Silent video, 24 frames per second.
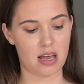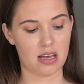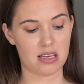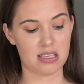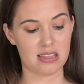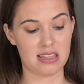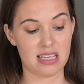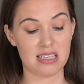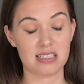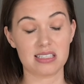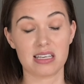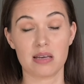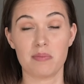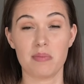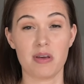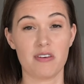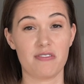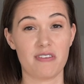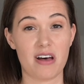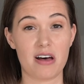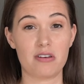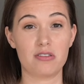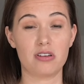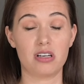This can be
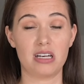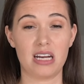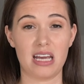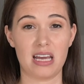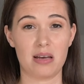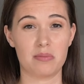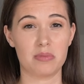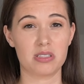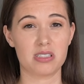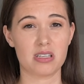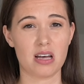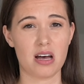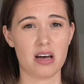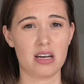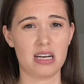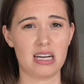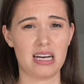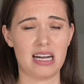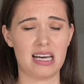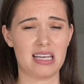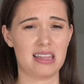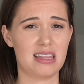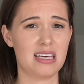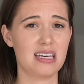found on Amazon,
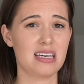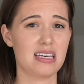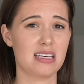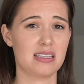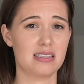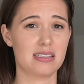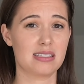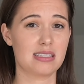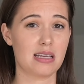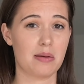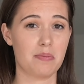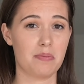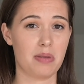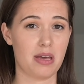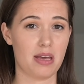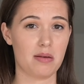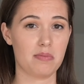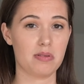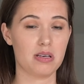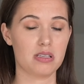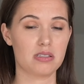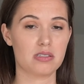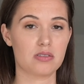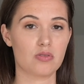and I think in some
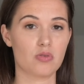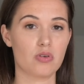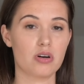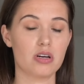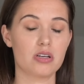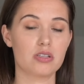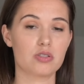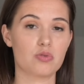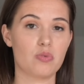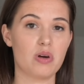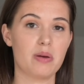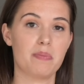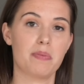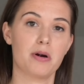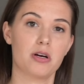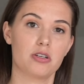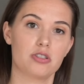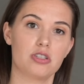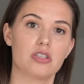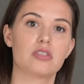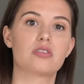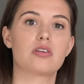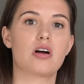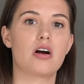baby stores. We
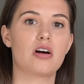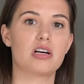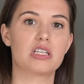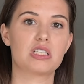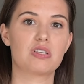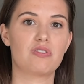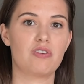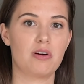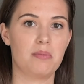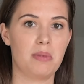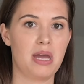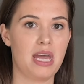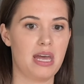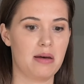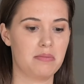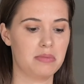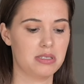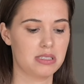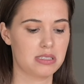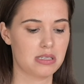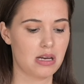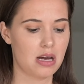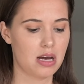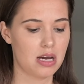purchased ours from
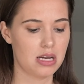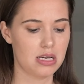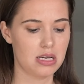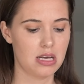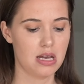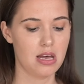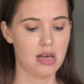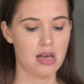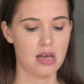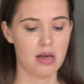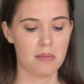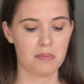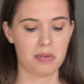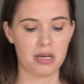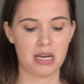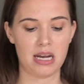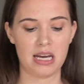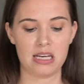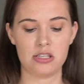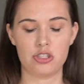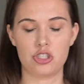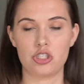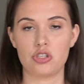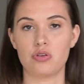Amazon, but
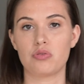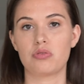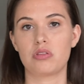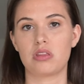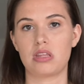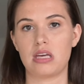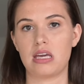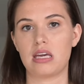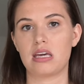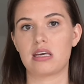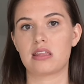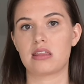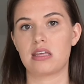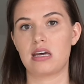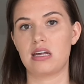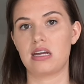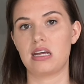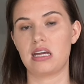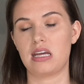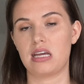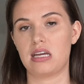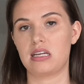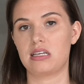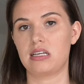I do think that
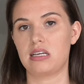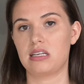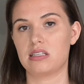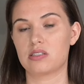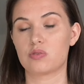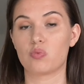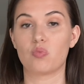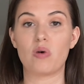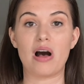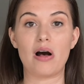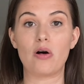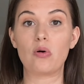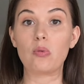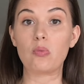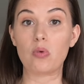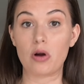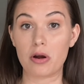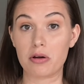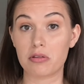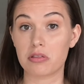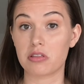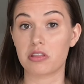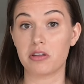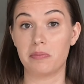it is well
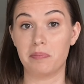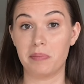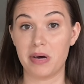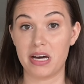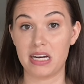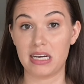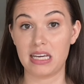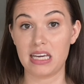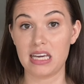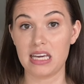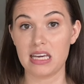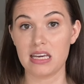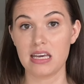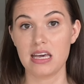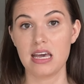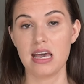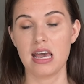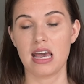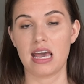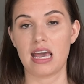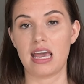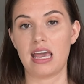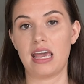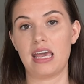worth the money
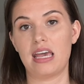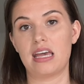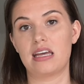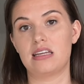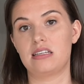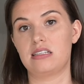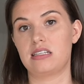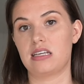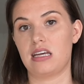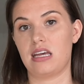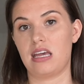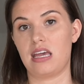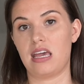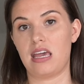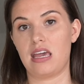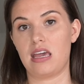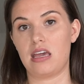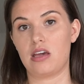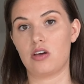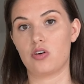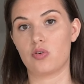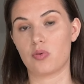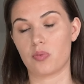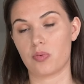and
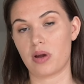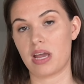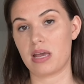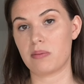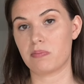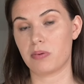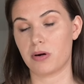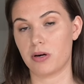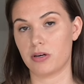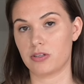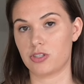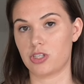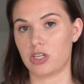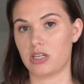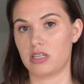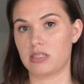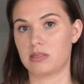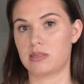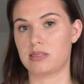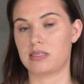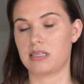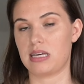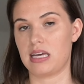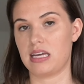a great
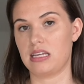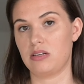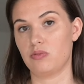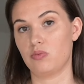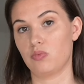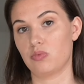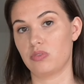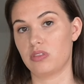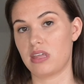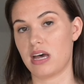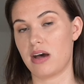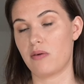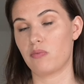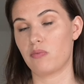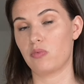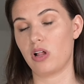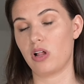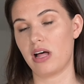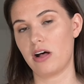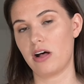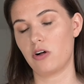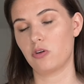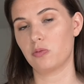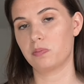purchase, and that will
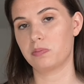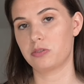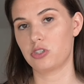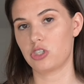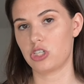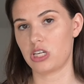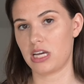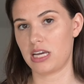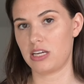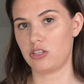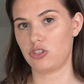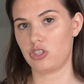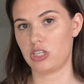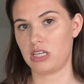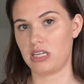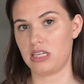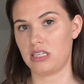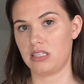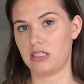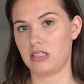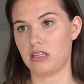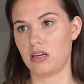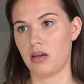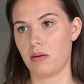help
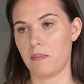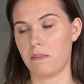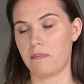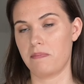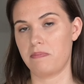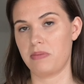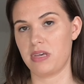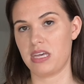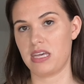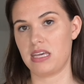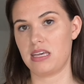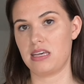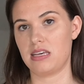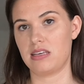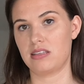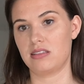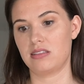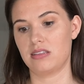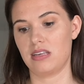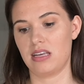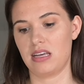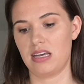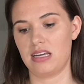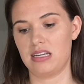changing be
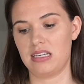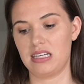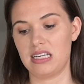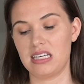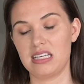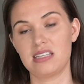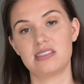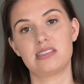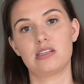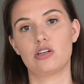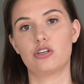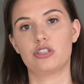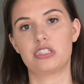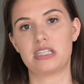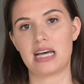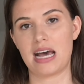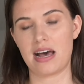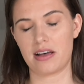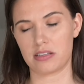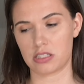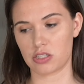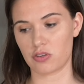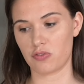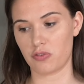an easier
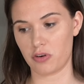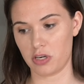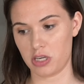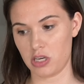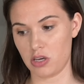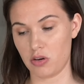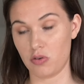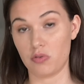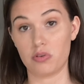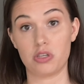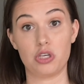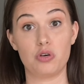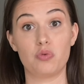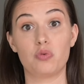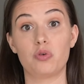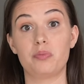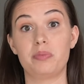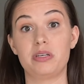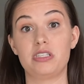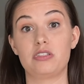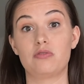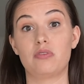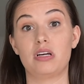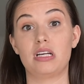task for you. You will
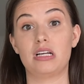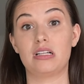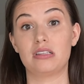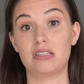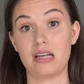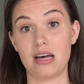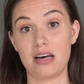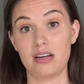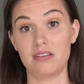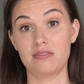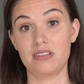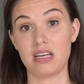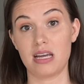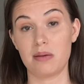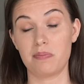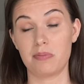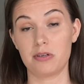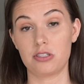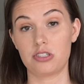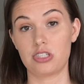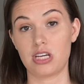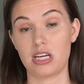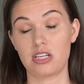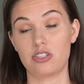be doing a lot of diaper
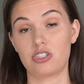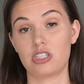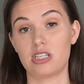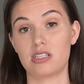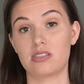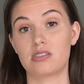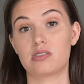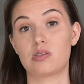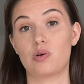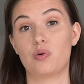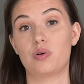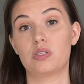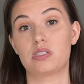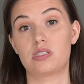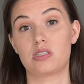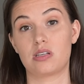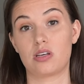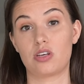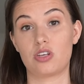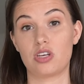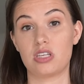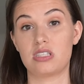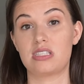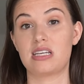changes, so it's
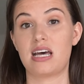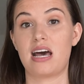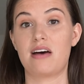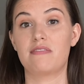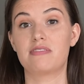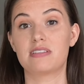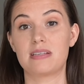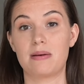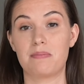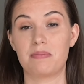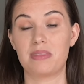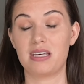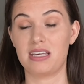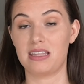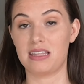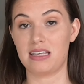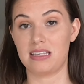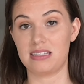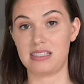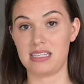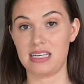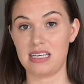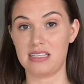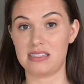good to have something
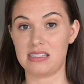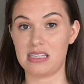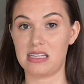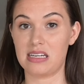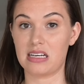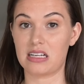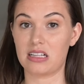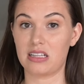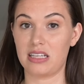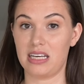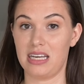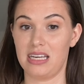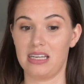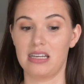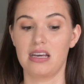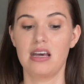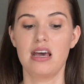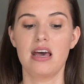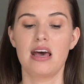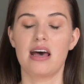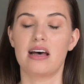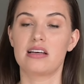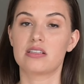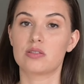that's easy to clean
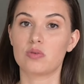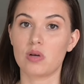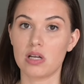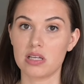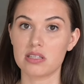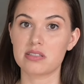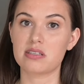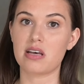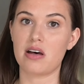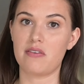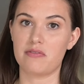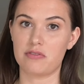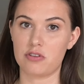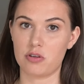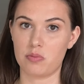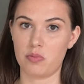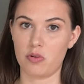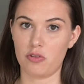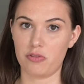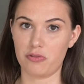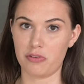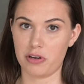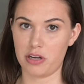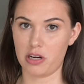as well as
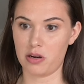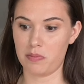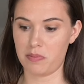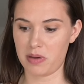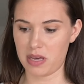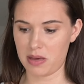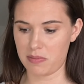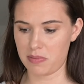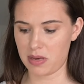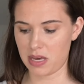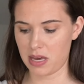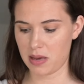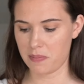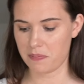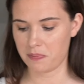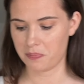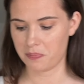comfortable for your baby.